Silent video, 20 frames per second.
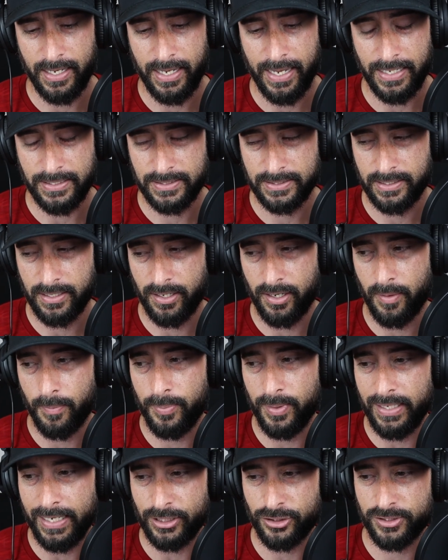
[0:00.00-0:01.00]
it's gonna
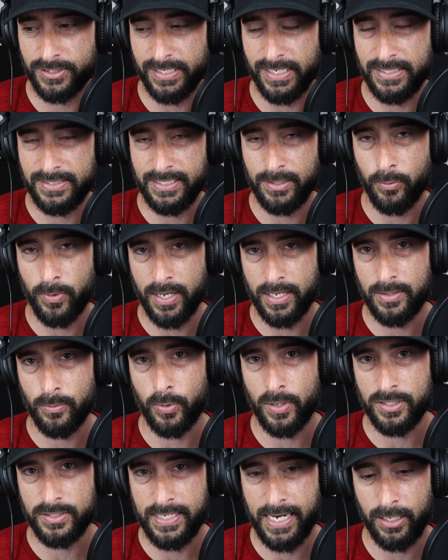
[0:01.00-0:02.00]
be interesting to see
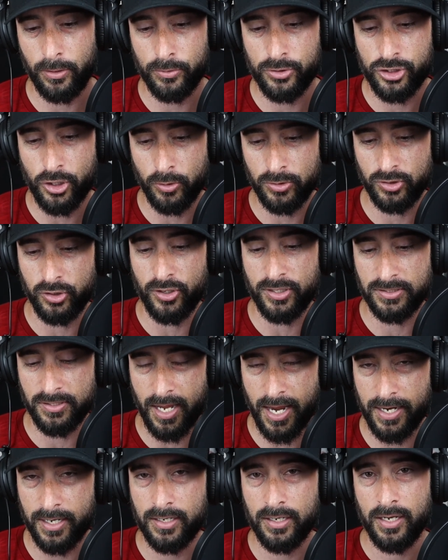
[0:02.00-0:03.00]
what Daniel Jones looks
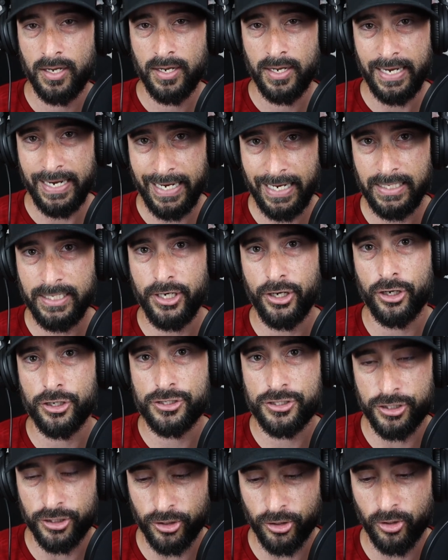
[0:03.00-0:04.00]
like in year
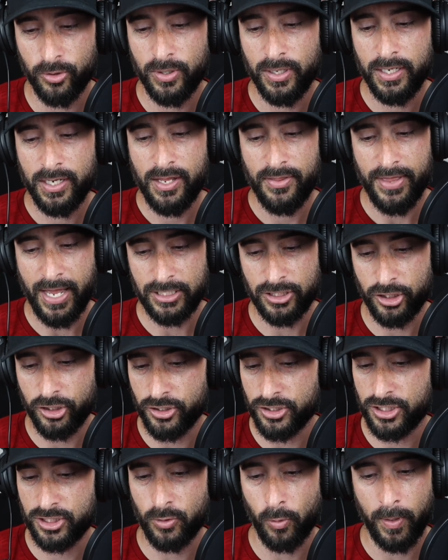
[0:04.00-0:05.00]
2. That's a
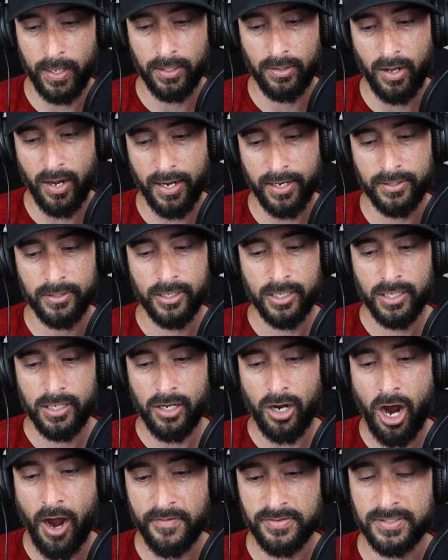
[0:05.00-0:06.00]
good storyline.
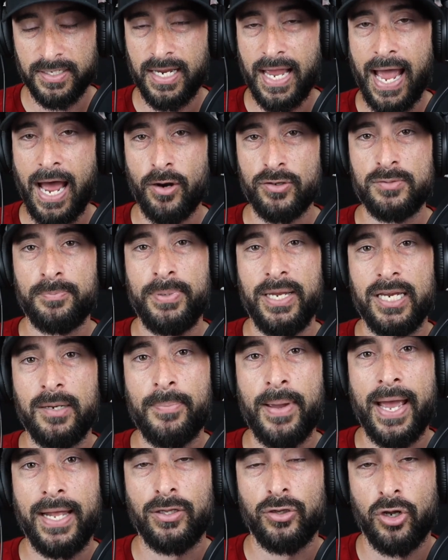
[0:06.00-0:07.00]
Obviously, how does
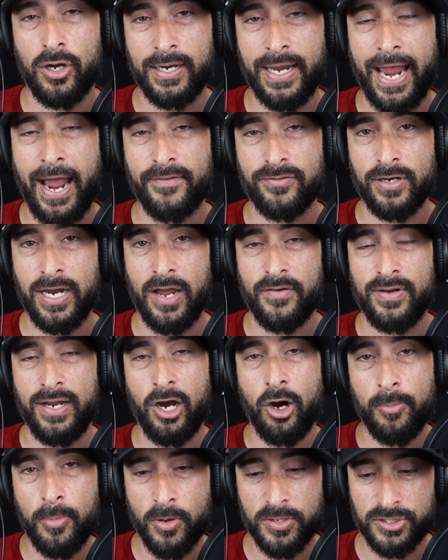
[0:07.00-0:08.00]
Big Ben look after having
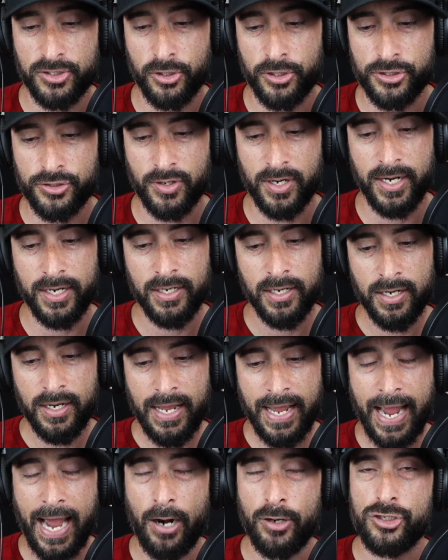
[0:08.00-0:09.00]
elbow surgery?
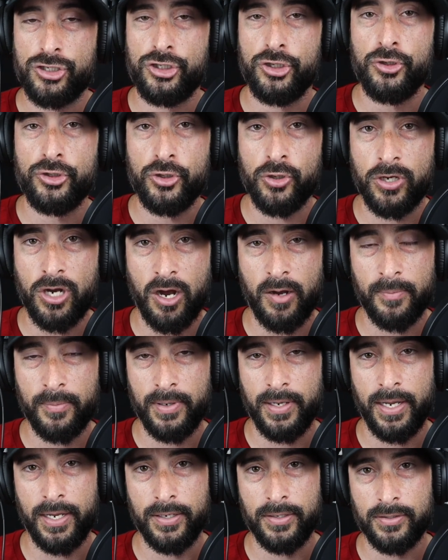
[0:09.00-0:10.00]
How does Juju
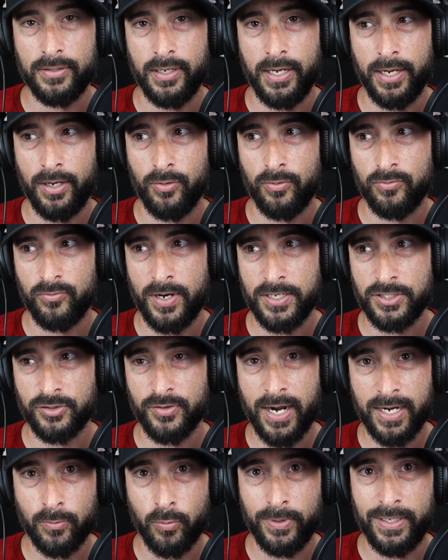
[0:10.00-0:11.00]
come and
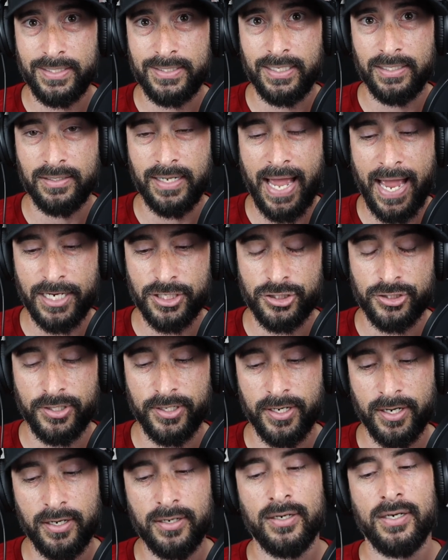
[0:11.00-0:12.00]
resurrect what he did last
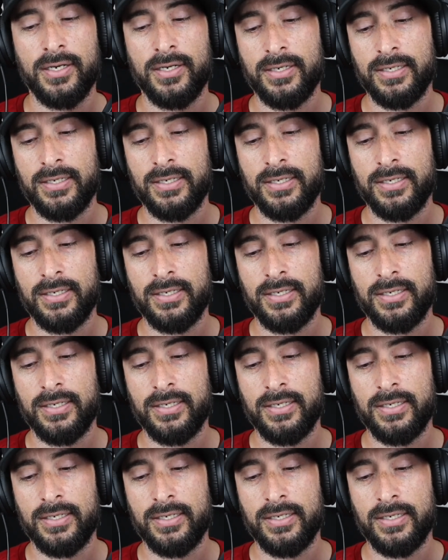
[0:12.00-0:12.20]
year,